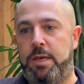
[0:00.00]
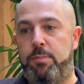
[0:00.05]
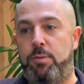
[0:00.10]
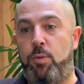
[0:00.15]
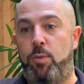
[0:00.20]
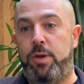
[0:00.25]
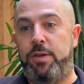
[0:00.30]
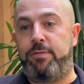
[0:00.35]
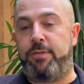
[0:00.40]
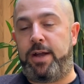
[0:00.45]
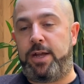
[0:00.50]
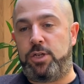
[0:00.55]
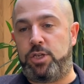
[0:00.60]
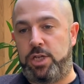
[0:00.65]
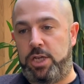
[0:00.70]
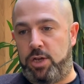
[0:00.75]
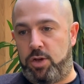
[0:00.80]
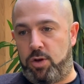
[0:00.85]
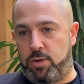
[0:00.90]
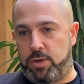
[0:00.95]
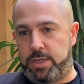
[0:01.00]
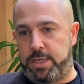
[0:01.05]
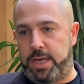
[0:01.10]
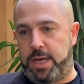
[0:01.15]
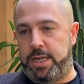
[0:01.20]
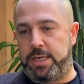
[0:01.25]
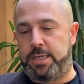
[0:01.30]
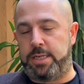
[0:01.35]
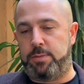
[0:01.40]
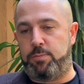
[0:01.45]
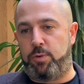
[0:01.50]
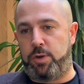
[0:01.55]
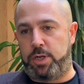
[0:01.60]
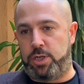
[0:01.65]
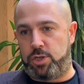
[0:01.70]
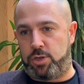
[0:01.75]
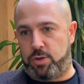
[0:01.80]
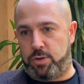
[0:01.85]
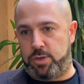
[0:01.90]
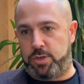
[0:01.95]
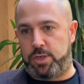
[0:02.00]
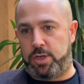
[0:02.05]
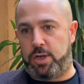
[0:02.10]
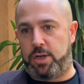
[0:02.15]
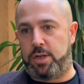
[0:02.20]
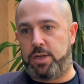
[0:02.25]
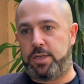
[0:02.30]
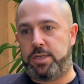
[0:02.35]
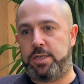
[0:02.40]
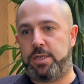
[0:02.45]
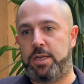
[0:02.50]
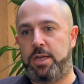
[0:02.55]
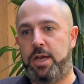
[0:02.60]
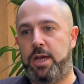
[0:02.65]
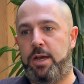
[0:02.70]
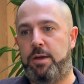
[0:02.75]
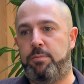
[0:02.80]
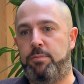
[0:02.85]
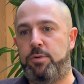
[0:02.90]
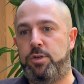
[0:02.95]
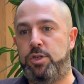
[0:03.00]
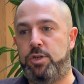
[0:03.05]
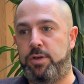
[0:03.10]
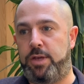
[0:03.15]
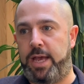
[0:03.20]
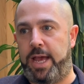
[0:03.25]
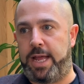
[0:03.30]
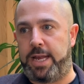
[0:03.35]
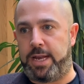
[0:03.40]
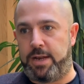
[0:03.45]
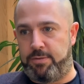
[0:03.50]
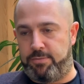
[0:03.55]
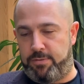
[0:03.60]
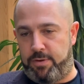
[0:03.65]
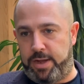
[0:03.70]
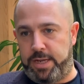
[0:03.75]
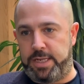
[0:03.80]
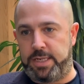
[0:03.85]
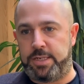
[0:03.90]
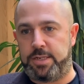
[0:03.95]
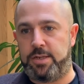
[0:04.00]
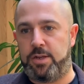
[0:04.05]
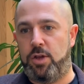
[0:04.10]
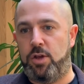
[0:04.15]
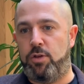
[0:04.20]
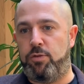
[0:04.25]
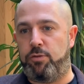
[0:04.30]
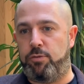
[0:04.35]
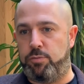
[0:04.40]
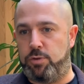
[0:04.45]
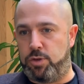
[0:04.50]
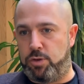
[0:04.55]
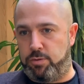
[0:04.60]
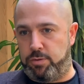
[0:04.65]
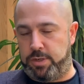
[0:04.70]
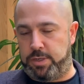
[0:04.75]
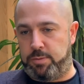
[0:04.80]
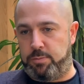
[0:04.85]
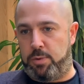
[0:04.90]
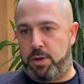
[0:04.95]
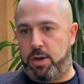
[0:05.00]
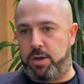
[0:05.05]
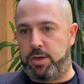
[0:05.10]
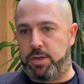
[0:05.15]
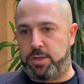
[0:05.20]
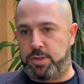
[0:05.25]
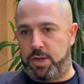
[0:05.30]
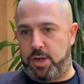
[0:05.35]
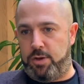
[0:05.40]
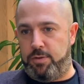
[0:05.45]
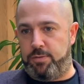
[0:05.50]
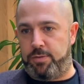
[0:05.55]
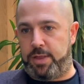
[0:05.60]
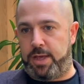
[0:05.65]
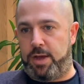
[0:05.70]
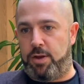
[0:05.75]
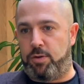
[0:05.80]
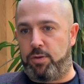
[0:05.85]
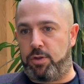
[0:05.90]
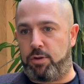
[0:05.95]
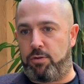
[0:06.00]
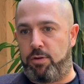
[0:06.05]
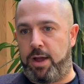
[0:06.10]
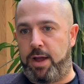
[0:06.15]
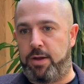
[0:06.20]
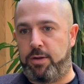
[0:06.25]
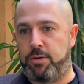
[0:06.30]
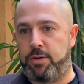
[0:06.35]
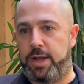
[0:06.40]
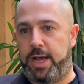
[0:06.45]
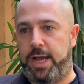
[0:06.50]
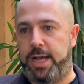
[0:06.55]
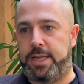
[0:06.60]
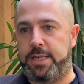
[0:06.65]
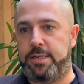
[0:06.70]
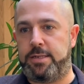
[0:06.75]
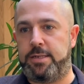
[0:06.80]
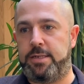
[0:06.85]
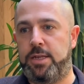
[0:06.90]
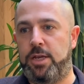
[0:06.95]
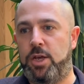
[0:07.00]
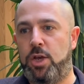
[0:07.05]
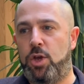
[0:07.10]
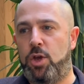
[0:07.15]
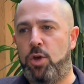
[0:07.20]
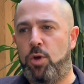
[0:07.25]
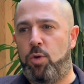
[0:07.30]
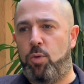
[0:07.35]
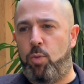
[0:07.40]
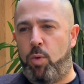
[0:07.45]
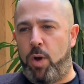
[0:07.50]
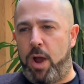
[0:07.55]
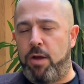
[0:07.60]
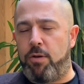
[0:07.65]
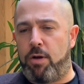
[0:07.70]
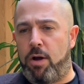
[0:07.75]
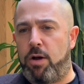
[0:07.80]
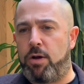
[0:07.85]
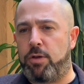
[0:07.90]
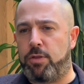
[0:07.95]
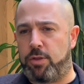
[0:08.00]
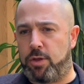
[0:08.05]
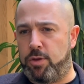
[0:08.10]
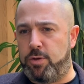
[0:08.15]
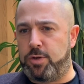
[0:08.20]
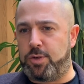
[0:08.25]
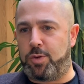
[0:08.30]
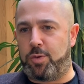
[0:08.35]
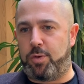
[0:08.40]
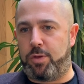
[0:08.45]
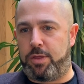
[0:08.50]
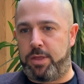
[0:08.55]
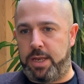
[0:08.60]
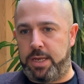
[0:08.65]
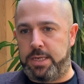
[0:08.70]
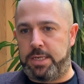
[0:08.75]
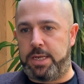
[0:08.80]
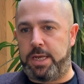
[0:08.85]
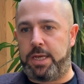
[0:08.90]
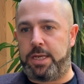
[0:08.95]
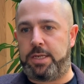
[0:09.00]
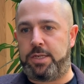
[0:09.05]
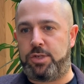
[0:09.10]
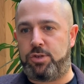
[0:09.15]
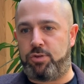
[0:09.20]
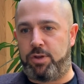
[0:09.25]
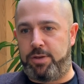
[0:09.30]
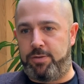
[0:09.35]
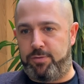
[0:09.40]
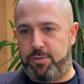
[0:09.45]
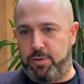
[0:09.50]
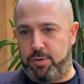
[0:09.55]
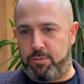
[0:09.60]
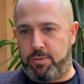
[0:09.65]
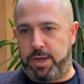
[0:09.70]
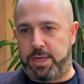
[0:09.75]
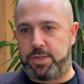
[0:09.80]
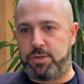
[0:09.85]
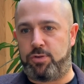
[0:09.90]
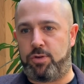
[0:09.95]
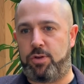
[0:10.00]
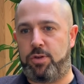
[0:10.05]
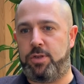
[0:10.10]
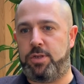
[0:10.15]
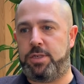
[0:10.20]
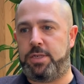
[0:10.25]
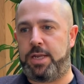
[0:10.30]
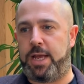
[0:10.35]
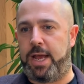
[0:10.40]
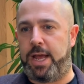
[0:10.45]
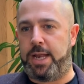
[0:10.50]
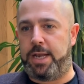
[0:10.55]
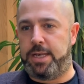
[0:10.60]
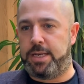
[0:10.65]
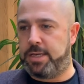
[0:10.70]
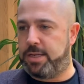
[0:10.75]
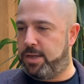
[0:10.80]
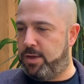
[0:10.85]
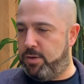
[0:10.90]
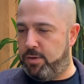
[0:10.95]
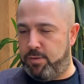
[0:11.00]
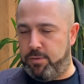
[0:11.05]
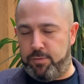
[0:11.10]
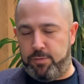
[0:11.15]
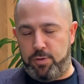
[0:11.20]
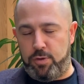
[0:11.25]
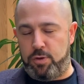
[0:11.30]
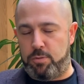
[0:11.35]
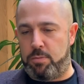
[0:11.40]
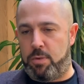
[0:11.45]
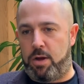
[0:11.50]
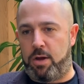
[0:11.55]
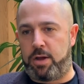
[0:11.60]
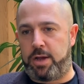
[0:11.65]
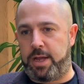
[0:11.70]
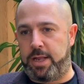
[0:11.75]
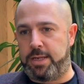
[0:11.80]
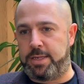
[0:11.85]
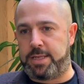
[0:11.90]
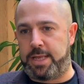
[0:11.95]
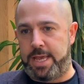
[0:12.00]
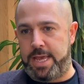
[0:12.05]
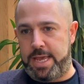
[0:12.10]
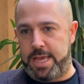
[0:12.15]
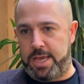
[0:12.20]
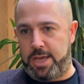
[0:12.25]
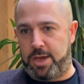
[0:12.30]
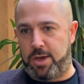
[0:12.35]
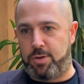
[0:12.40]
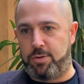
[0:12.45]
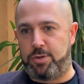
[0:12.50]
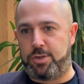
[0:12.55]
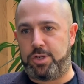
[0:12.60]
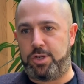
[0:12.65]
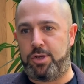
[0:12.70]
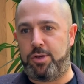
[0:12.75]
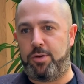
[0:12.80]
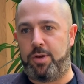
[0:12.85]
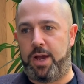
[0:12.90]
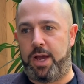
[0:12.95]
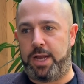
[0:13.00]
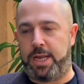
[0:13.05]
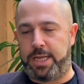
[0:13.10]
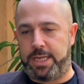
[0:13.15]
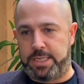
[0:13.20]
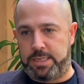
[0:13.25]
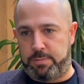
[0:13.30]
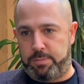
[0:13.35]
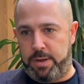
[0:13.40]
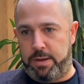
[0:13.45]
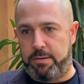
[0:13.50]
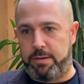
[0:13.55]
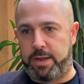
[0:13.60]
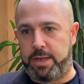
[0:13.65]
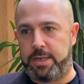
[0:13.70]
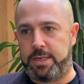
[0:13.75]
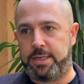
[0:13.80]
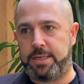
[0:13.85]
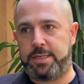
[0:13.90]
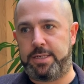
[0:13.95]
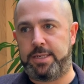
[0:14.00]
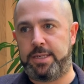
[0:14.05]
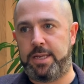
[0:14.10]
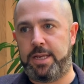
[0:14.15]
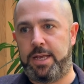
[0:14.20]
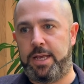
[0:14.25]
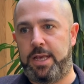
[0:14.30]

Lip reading: But we've actually contacted British Consulate to get advice from tourism partners over there on the ground as where are those authentic street food restaurants and food markets that he can go to and experience